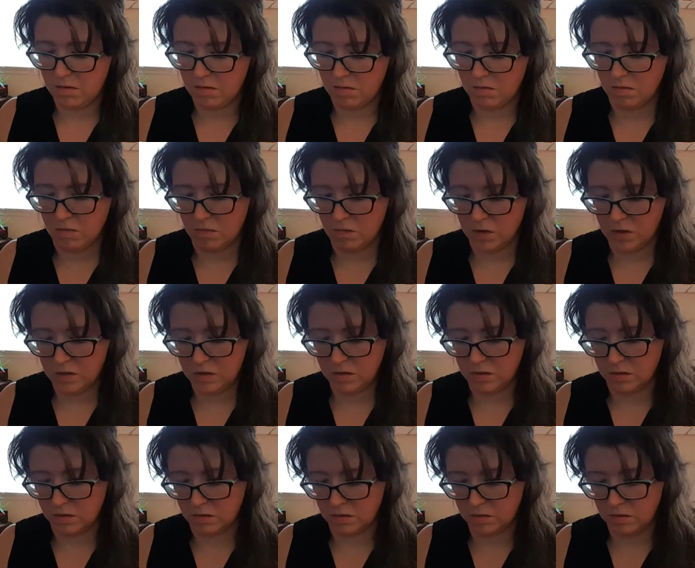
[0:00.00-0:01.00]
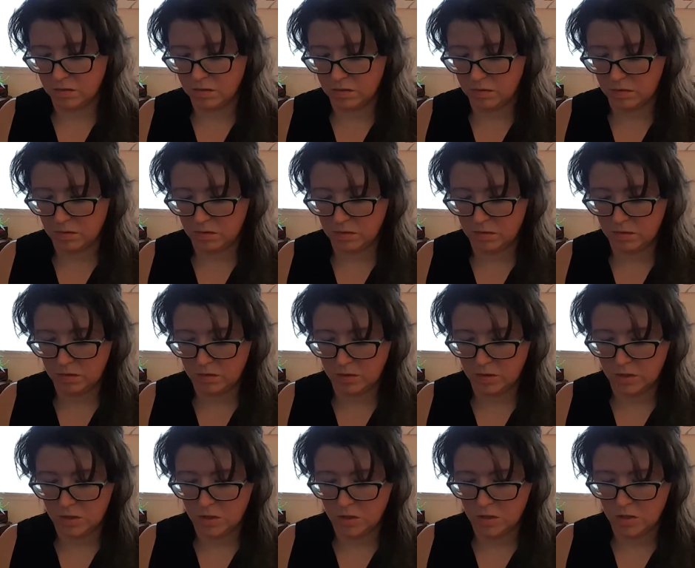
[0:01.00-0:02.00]

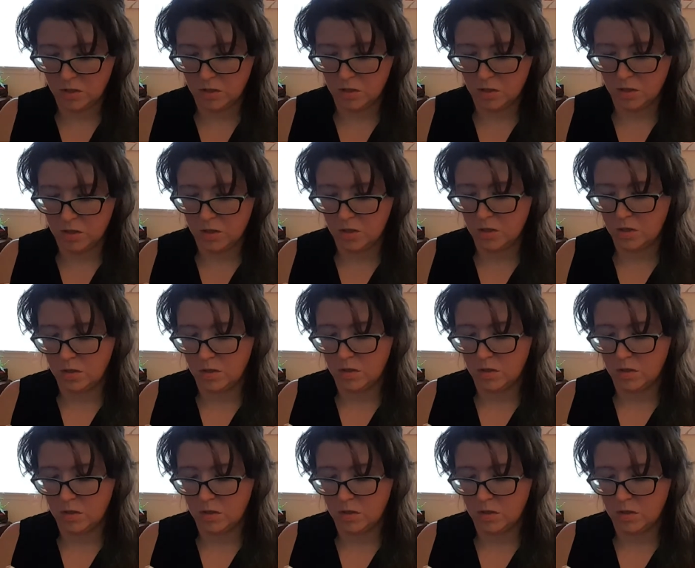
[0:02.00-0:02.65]
(no one is talking)